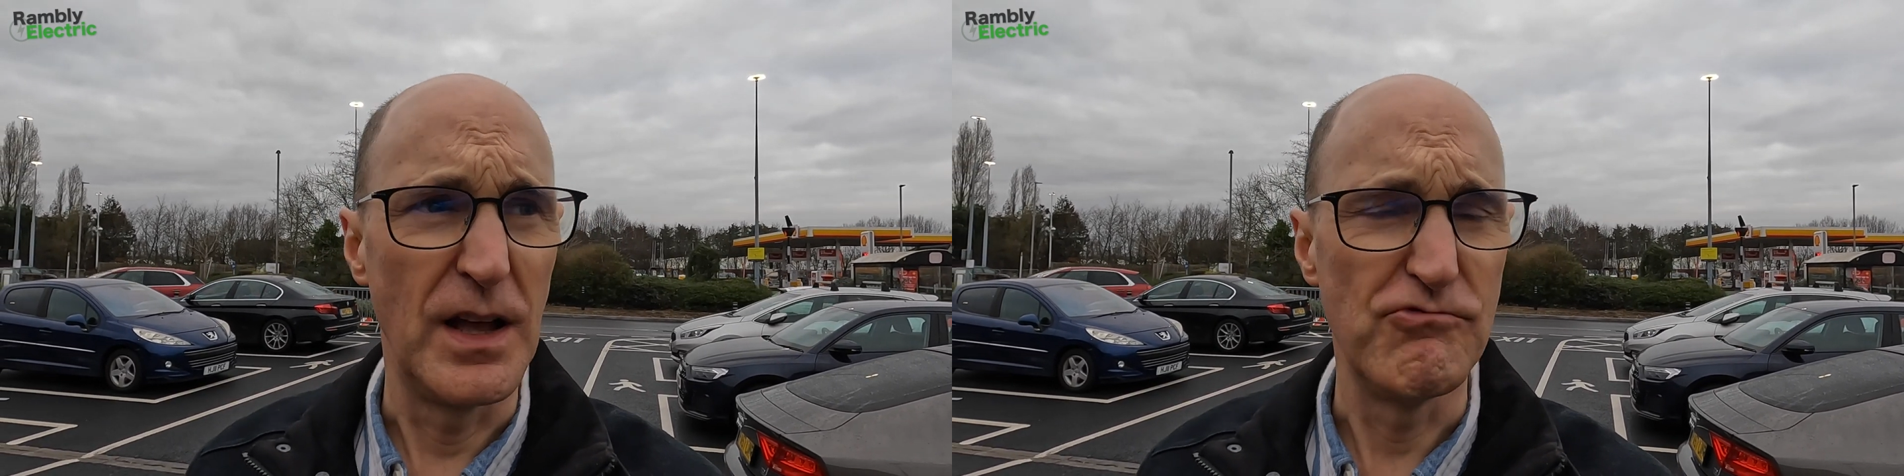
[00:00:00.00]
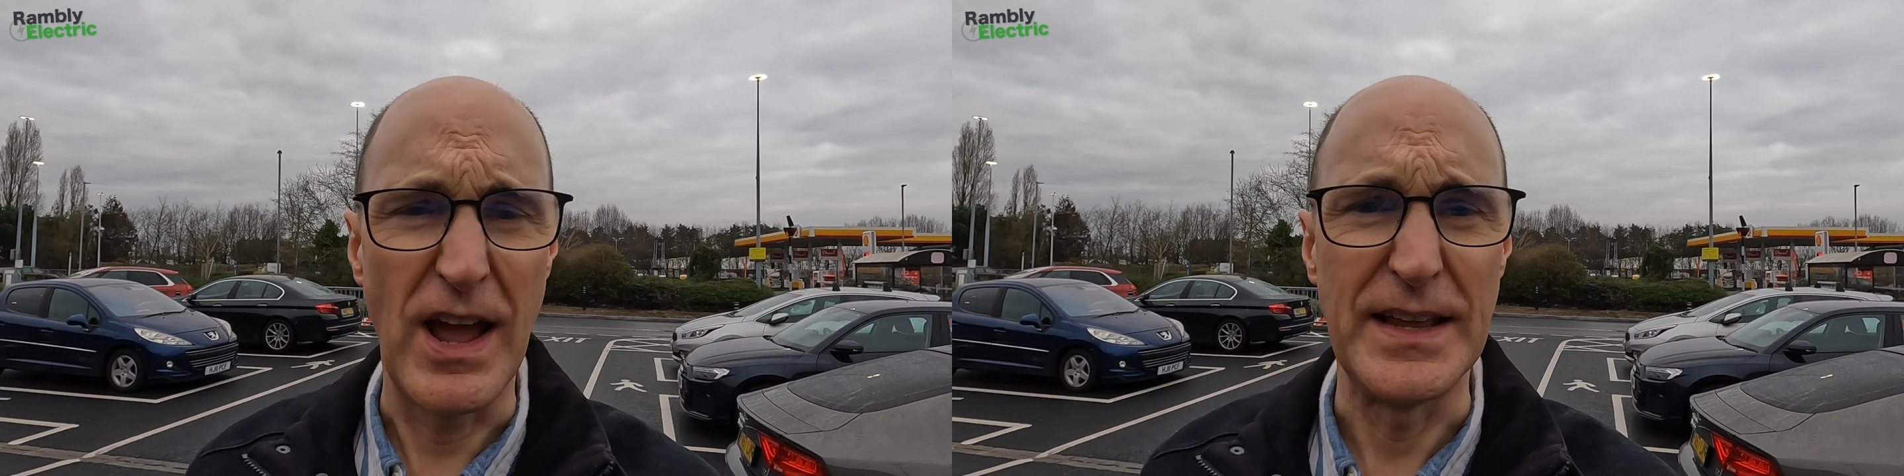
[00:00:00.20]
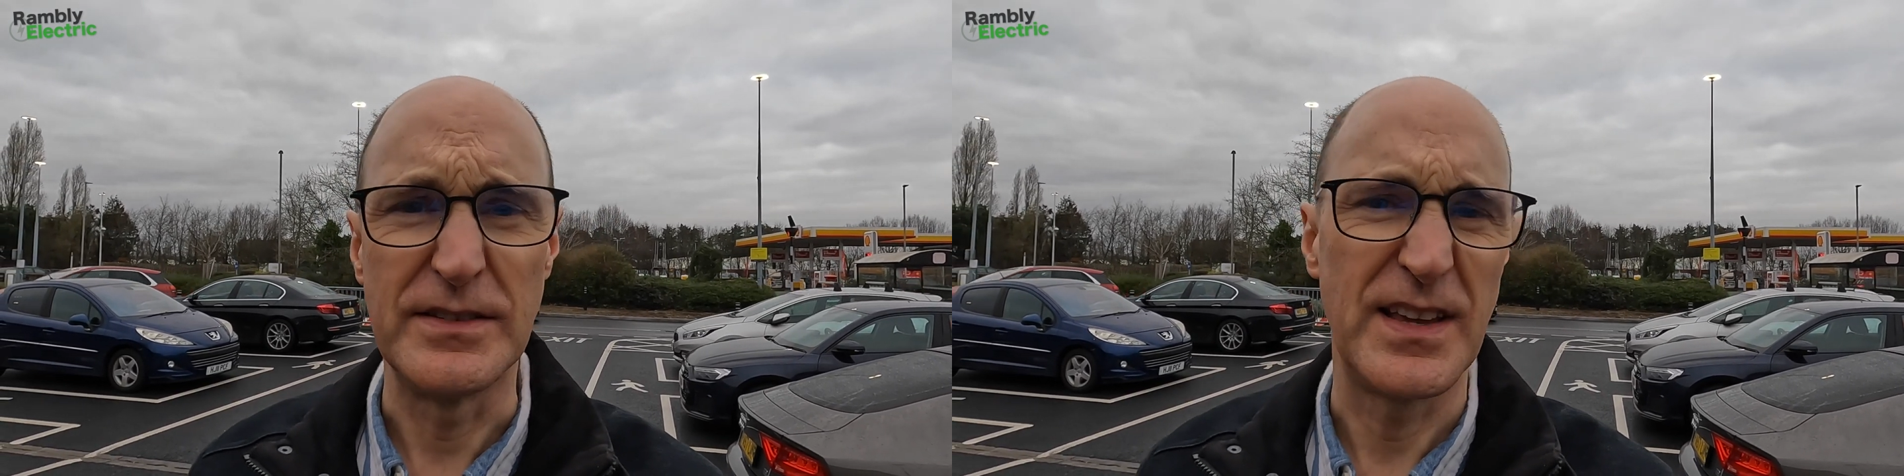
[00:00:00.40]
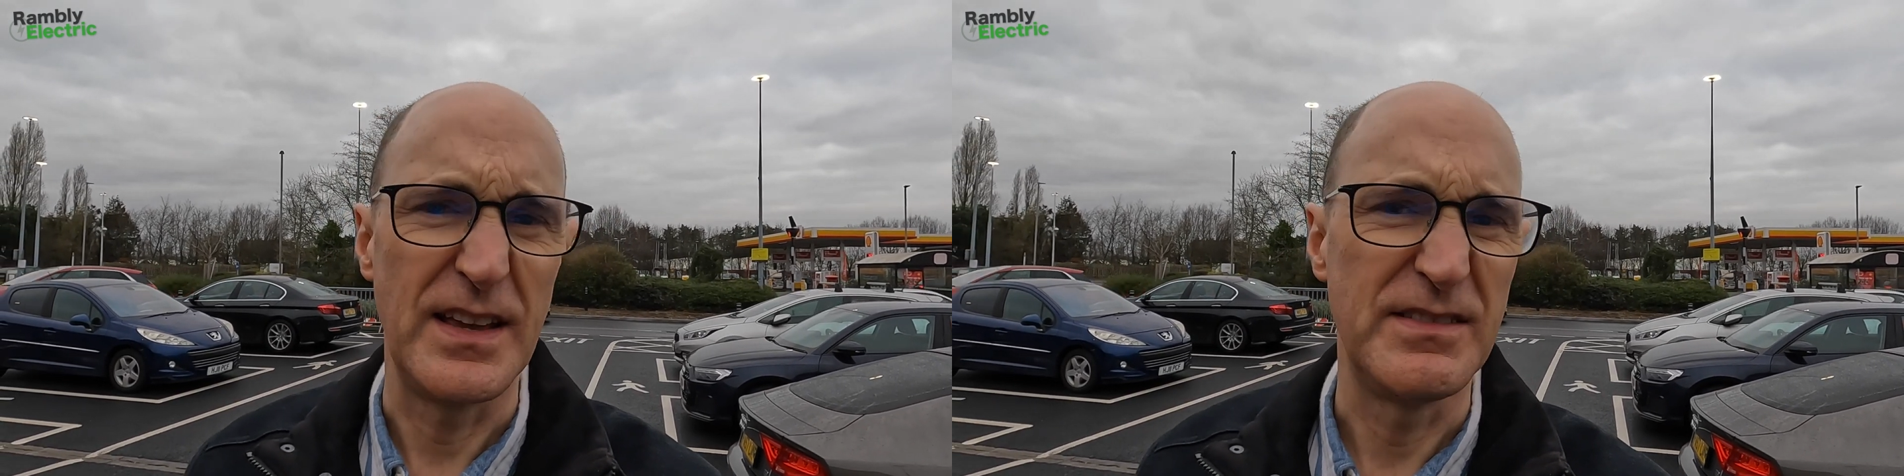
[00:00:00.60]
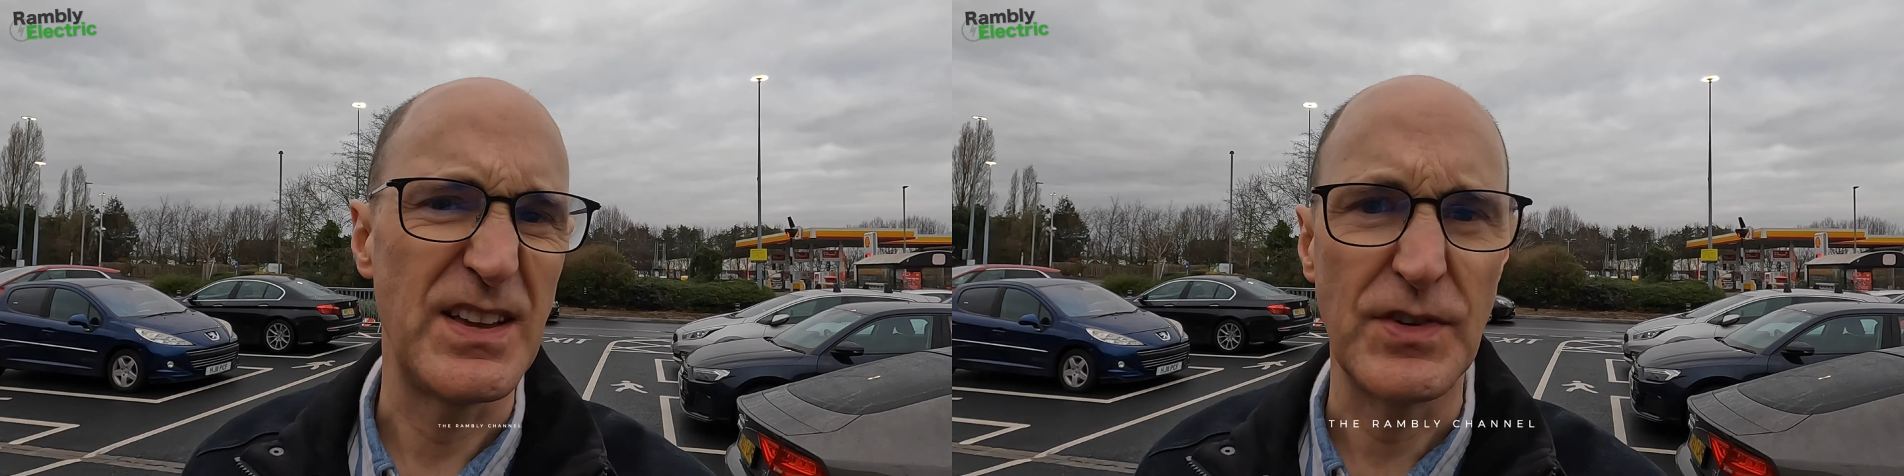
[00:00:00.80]
rate,
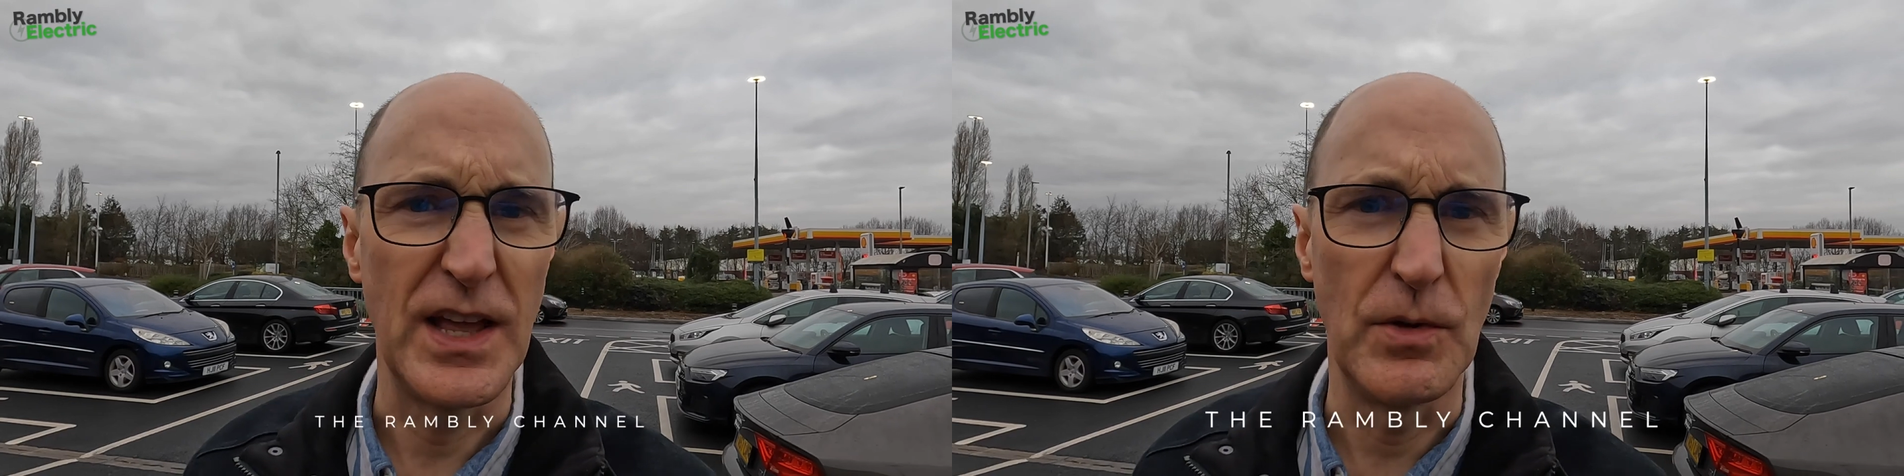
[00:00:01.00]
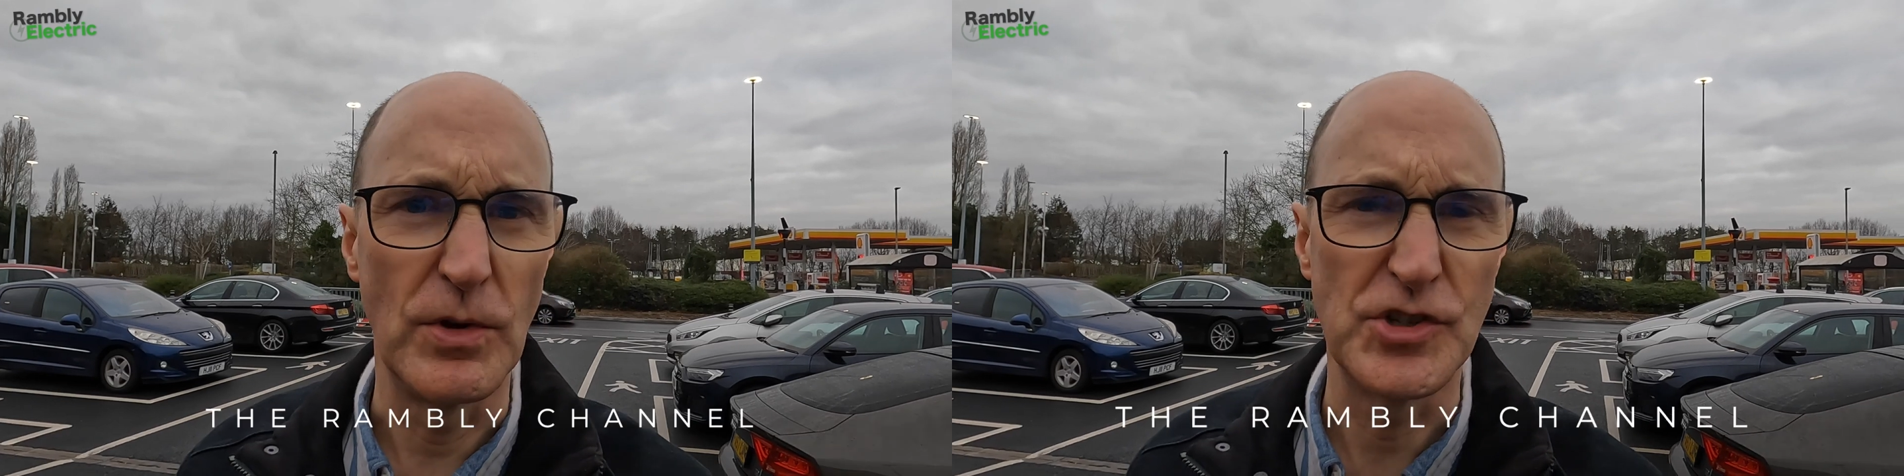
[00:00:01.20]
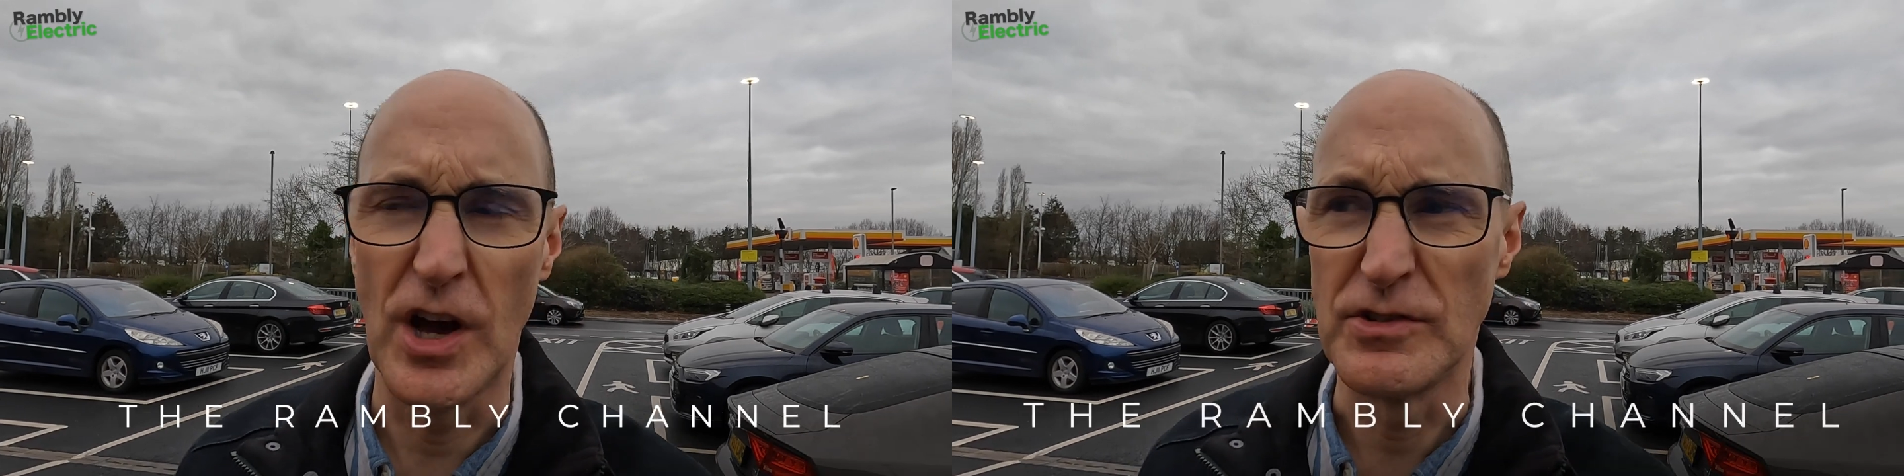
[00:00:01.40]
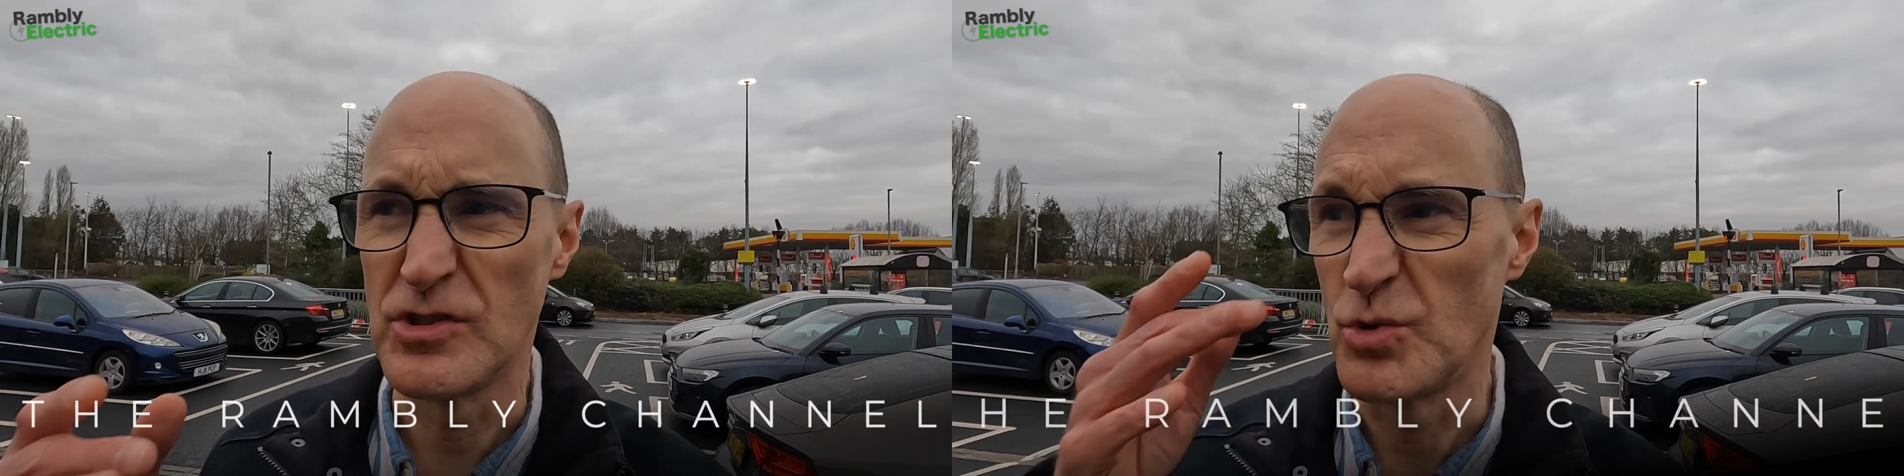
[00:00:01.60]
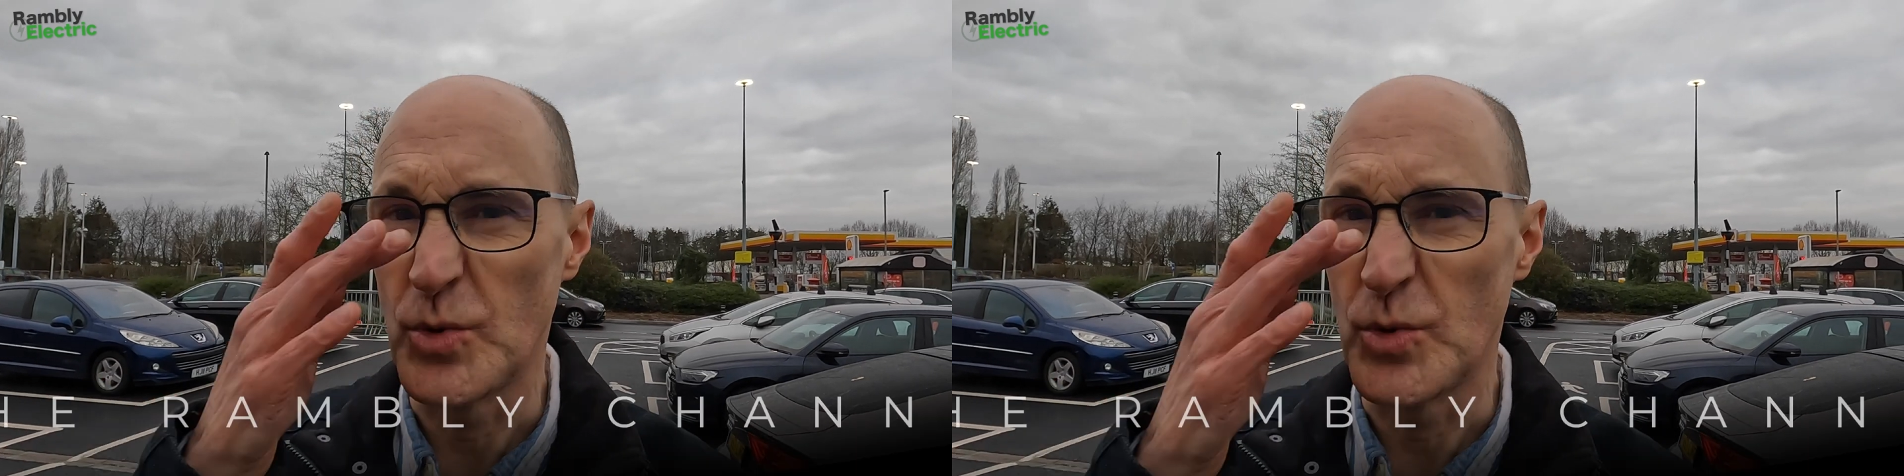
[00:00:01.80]
say 7 kilowatt chargers